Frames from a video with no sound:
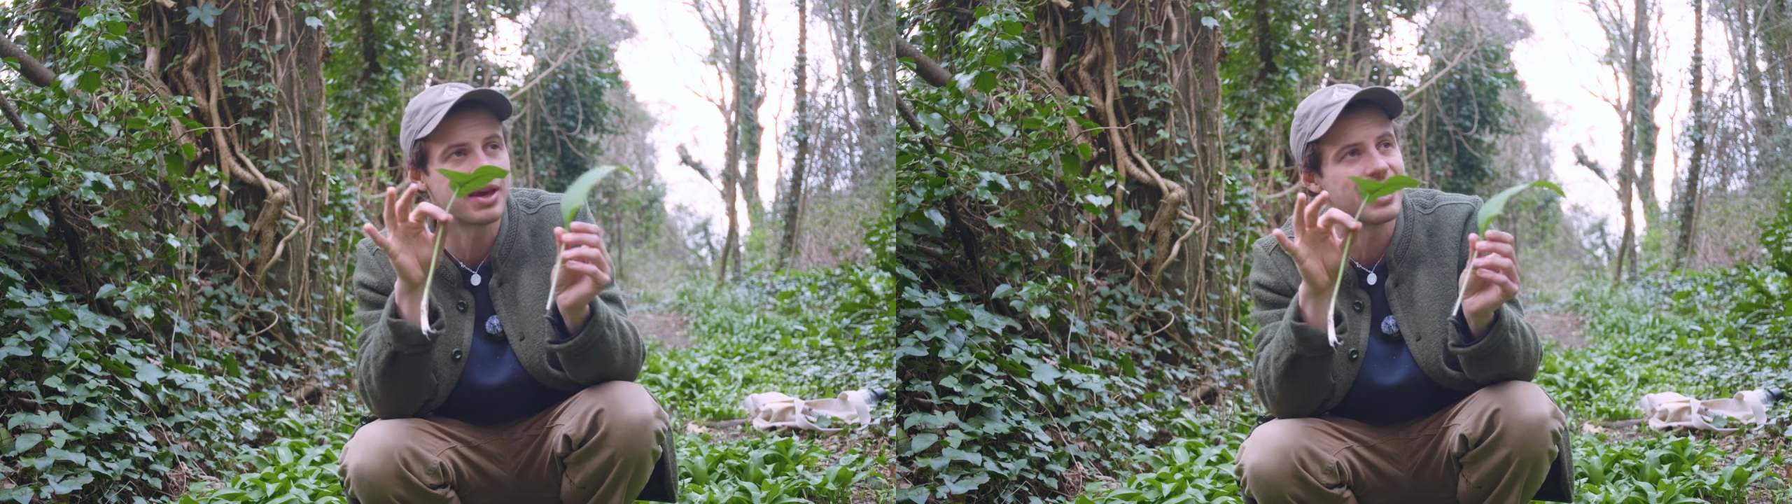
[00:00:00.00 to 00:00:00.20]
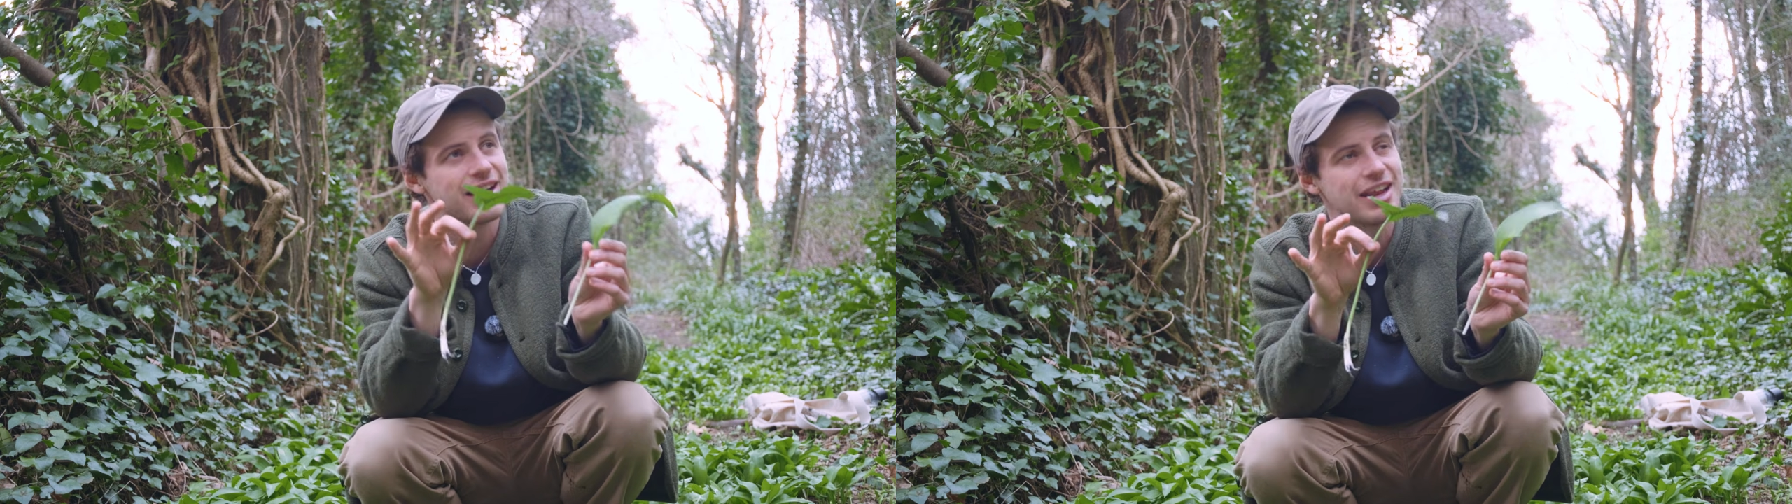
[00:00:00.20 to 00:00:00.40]

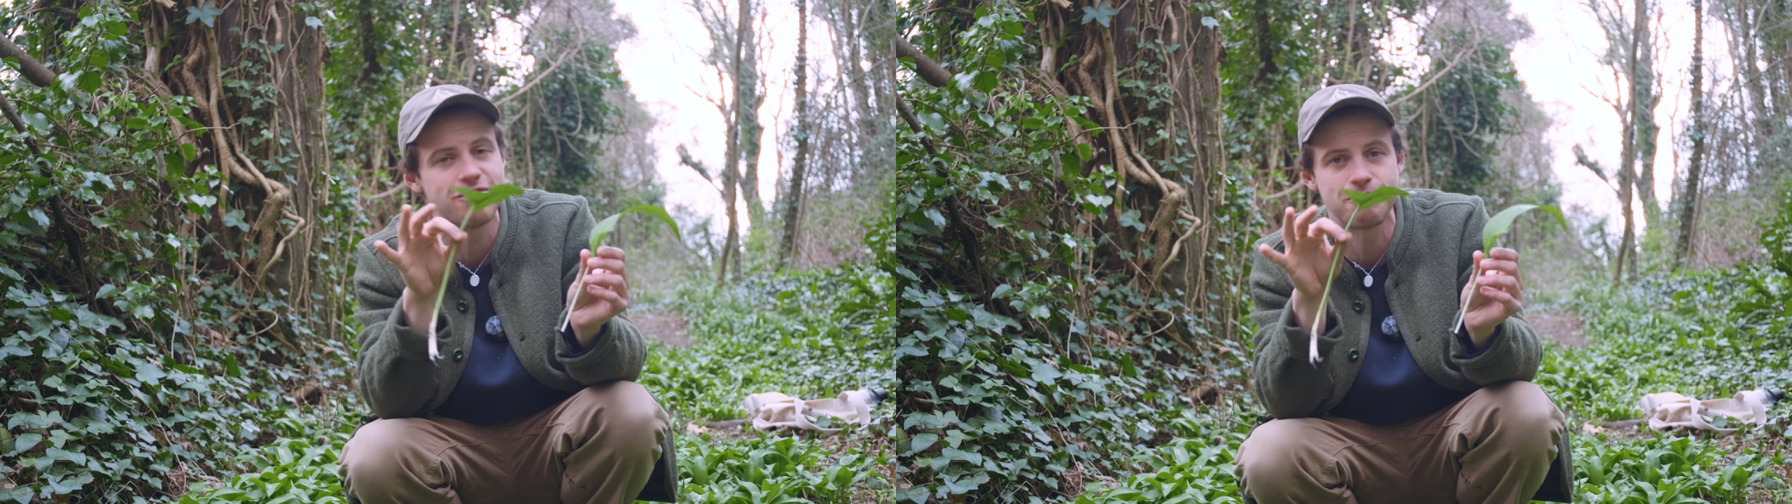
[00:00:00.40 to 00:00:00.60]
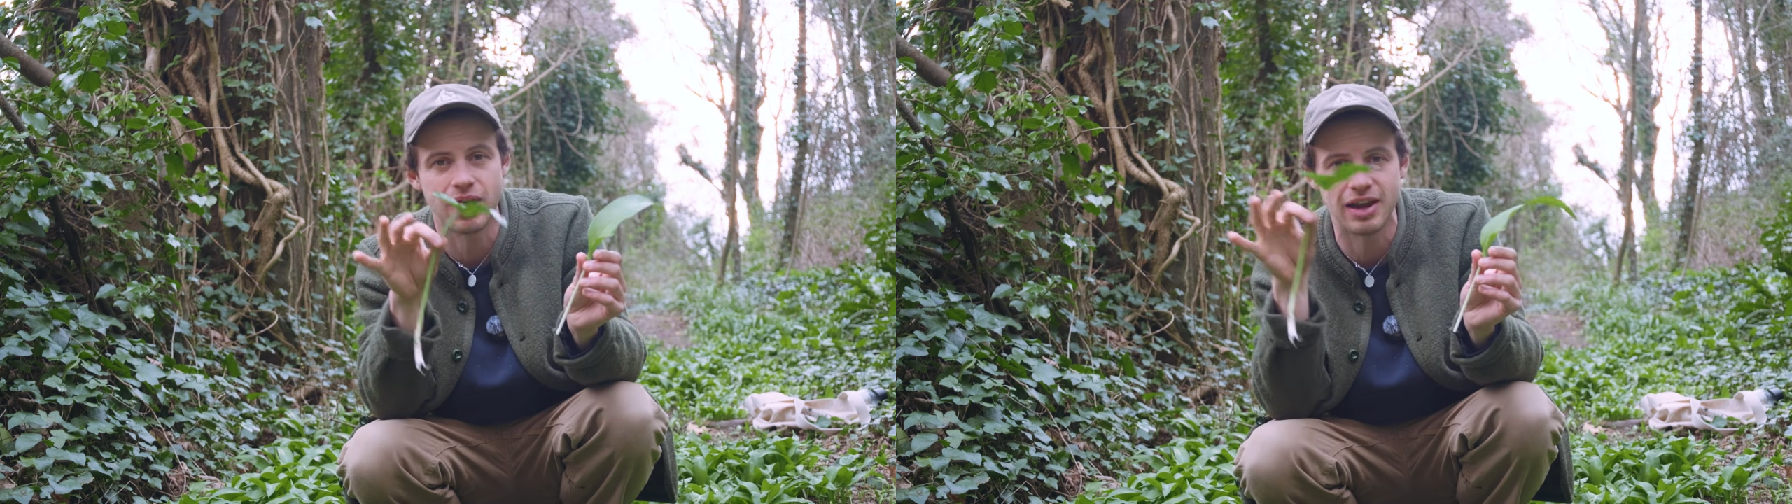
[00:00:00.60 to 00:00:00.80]
pick it
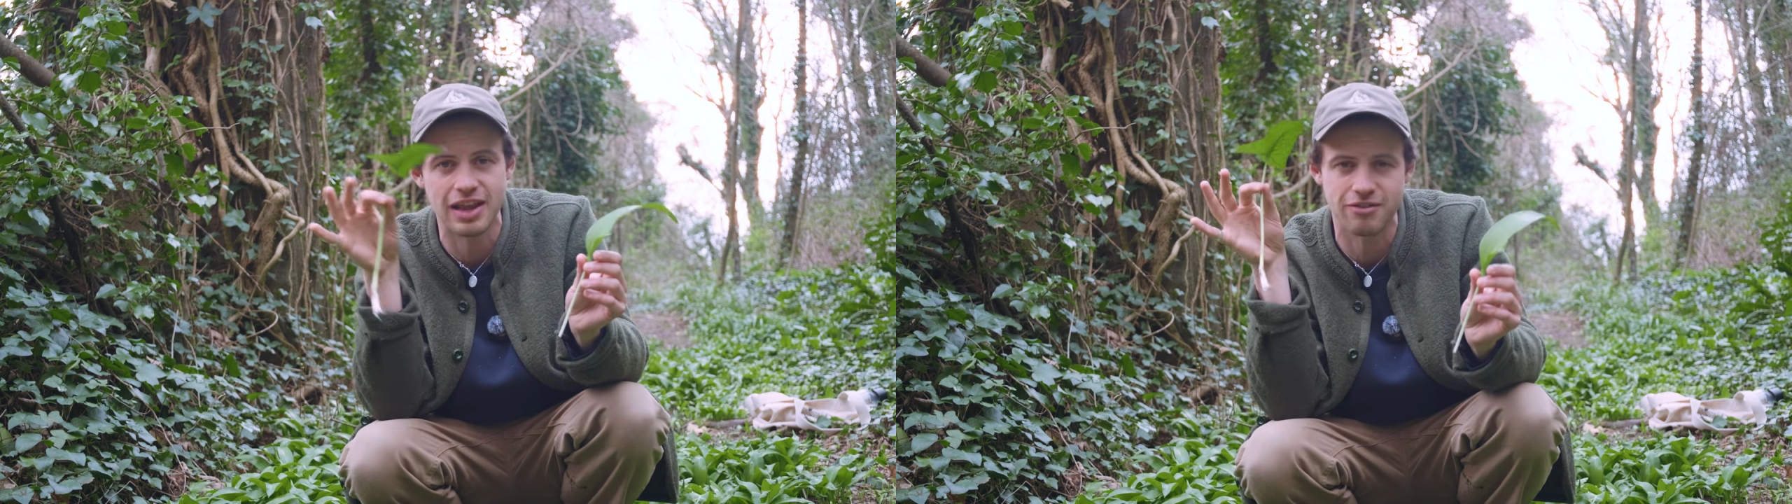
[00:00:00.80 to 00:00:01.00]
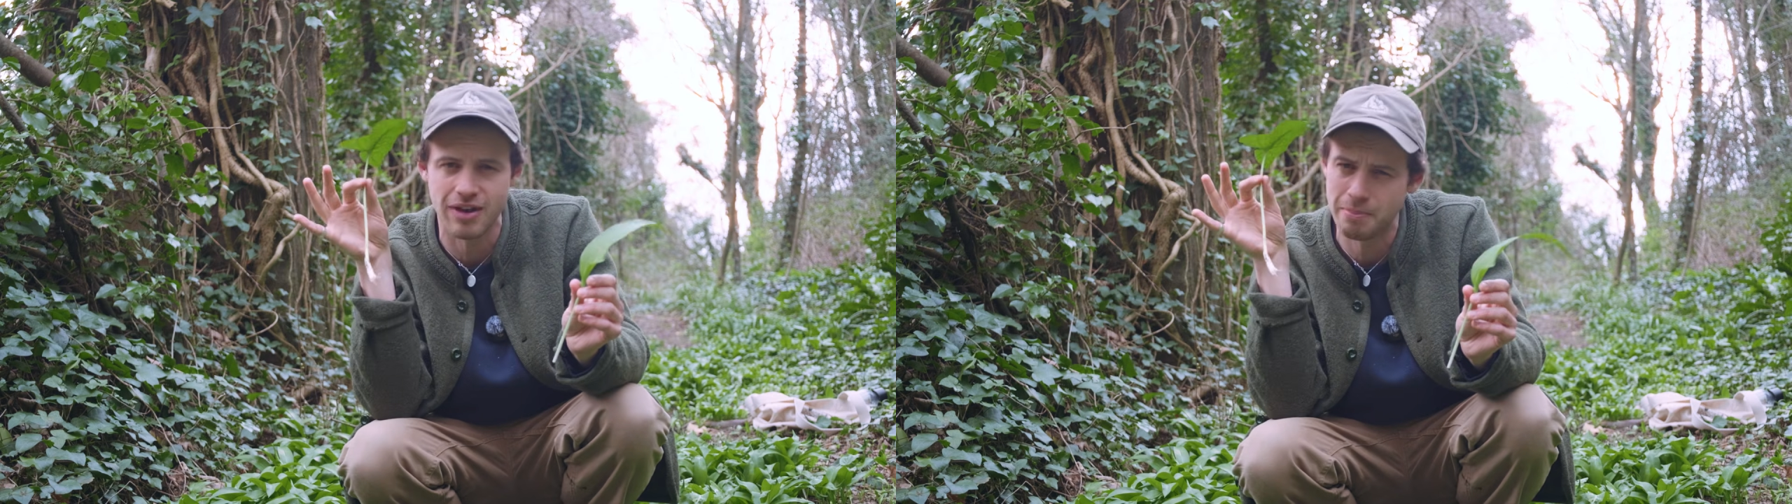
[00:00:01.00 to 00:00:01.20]
leaf by
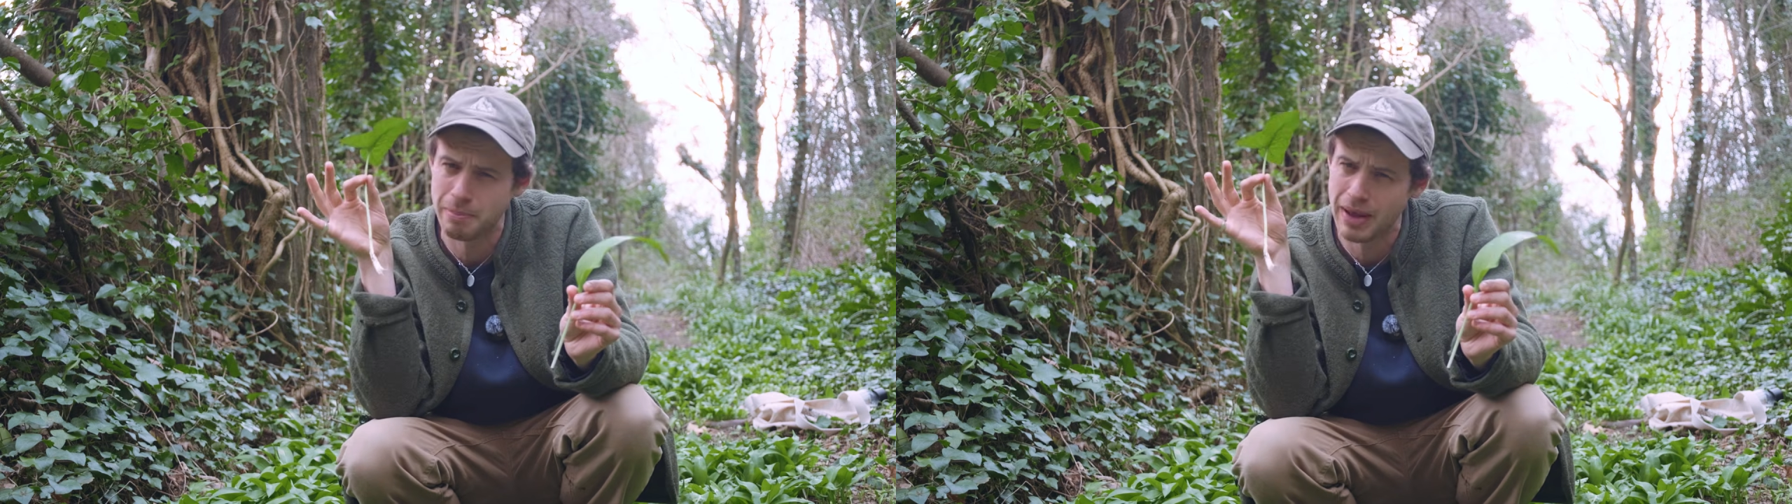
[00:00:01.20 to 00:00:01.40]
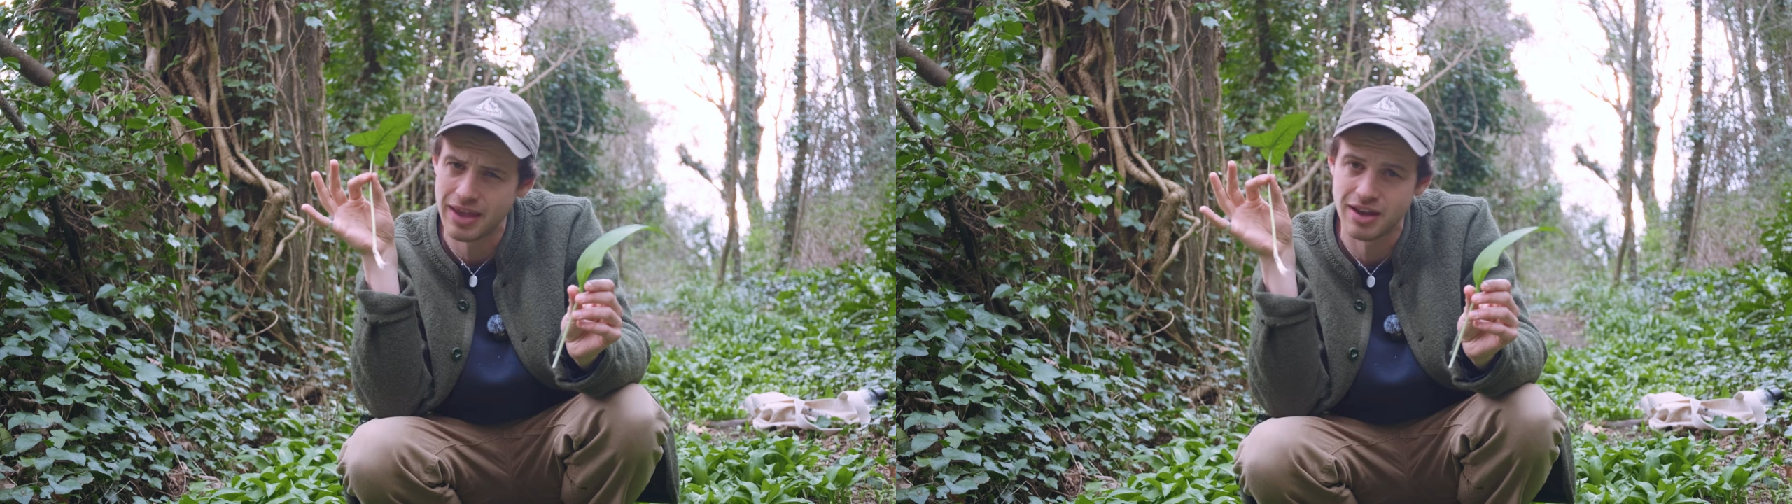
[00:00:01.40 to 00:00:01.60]
leaf and
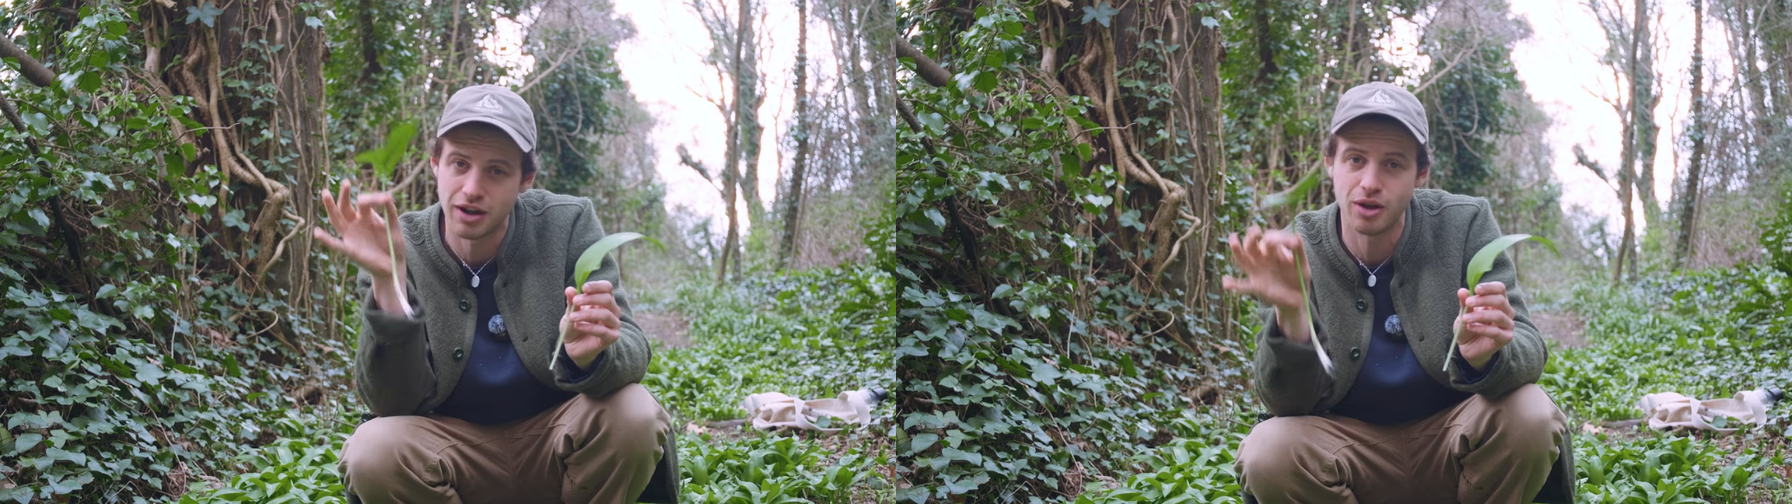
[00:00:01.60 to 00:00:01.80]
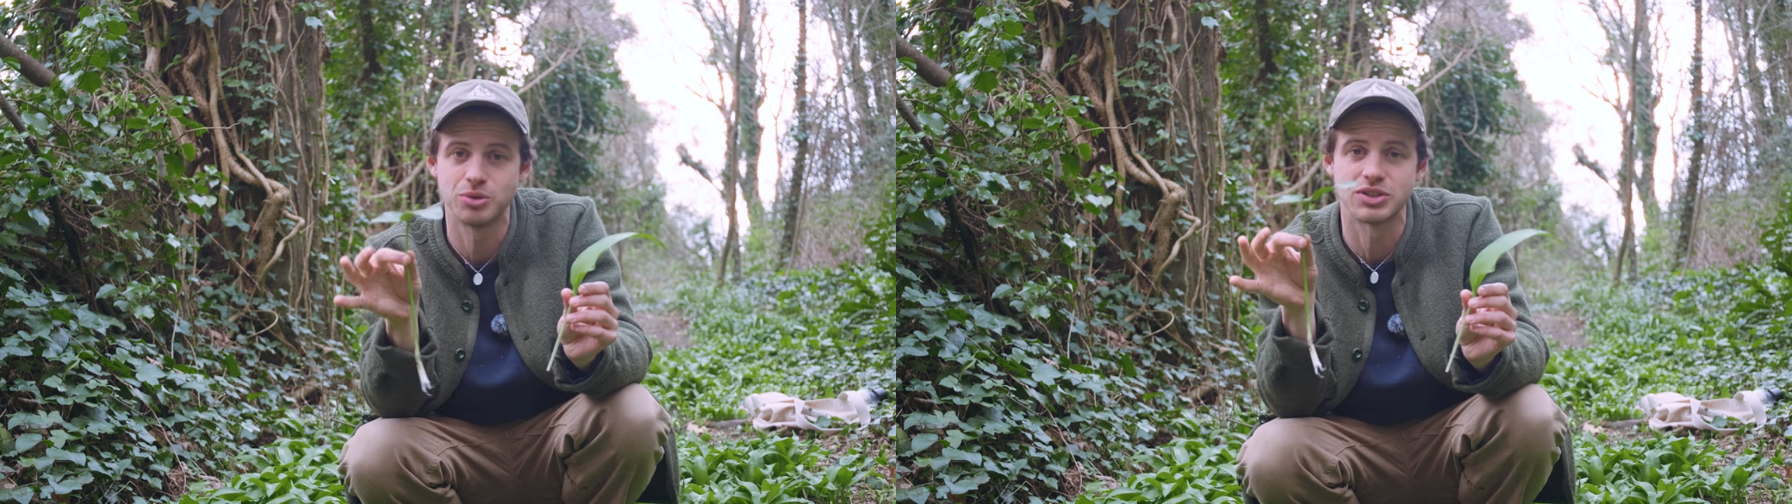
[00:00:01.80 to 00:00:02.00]
pay
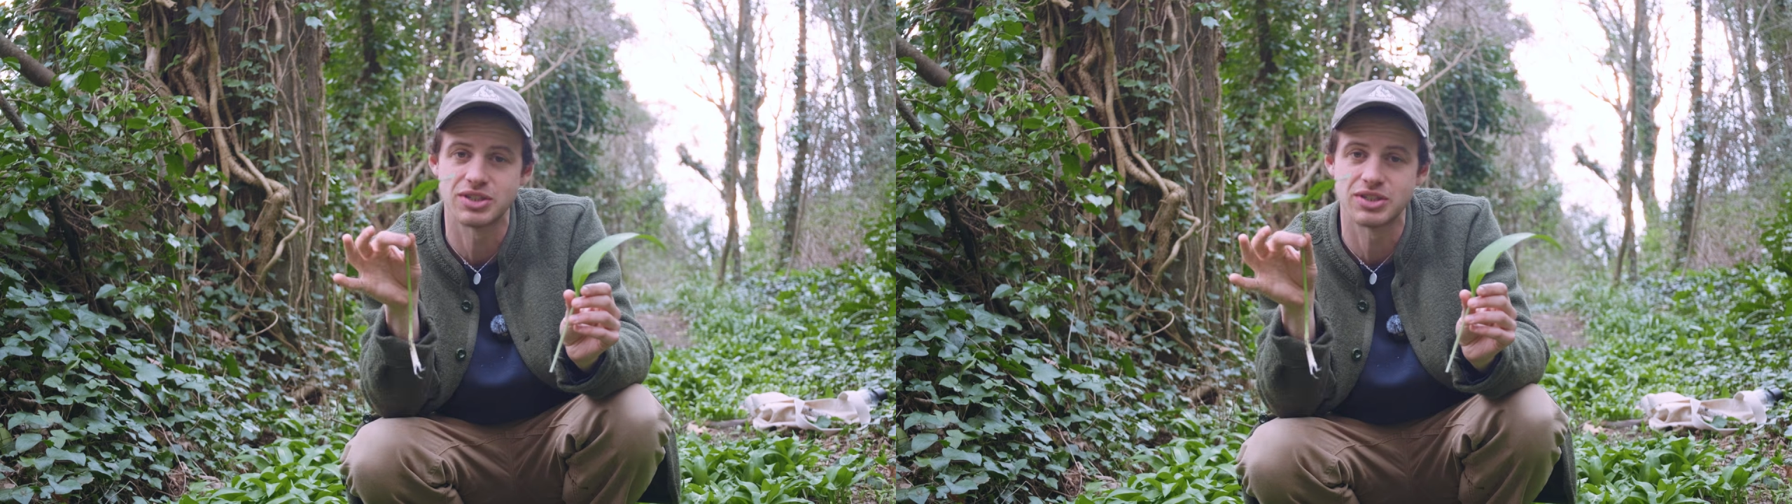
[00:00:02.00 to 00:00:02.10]
close